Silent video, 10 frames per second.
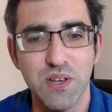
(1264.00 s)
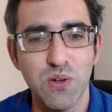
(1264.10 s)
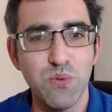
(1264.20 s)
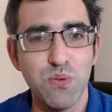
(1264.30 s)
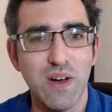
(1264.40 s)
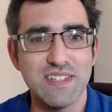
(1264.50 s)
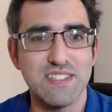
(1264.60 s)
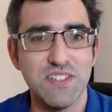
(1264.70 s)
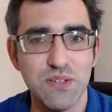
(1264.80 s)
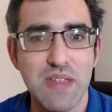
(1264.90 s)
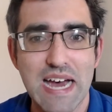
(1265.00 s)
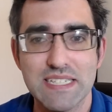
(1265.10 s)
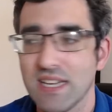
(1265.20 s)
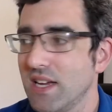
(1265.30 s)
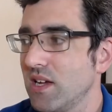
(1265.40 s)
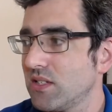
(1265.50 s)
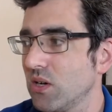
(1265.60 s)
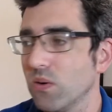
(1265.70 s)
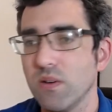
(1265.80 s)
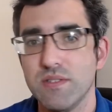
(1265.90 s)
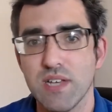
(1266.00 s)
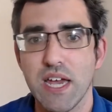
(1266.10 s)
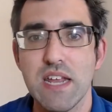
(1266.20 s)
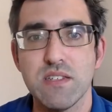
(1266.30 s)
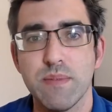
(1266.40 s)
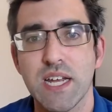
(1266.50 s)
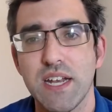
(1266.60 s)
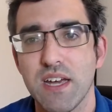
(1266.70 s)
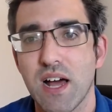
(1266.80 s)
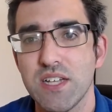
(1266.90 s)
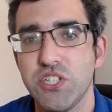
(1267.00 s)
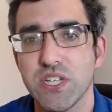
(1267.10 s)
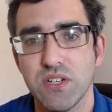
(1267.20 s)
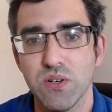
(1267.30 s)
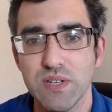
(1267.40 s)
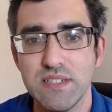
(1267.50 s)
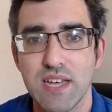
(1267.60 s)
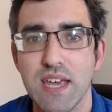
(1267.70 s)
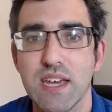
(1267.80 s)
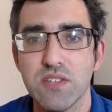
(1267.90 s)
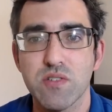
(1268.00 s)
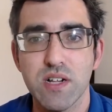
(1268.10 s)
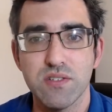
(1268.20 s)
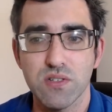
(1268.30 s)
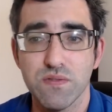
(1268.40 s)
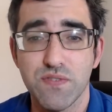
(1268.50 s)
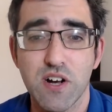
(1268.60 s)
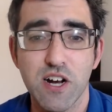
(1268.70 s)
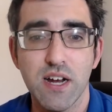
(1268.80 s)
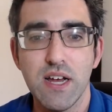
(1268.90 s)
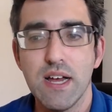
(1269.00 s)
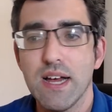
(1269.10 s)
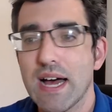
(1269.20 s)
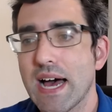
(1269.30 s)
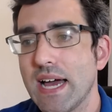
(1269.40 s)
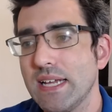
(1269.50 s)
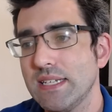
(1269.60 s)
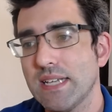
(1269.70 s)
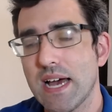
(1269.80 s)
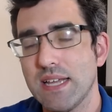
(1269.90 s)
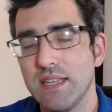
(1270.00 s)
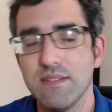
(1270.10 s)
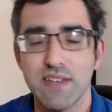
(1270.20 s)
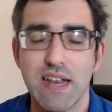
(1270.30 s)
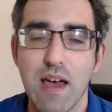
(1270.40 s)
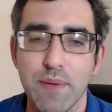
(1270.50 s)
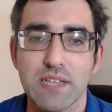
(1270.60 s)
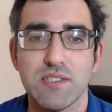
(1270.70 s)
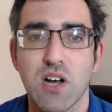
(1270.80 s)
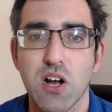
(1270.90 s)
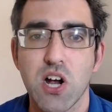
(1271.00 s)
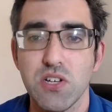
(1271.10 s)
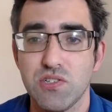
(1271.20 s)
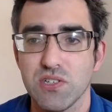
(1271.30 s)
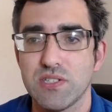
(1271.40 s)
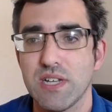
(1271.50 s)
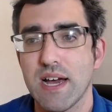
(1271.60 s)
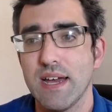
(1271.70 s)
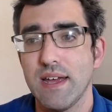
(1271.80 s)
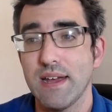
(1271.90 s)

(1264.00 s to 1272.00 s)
Who would want to do that? So Zionism and ideology can only take Israel so far. And these dynamics are just, I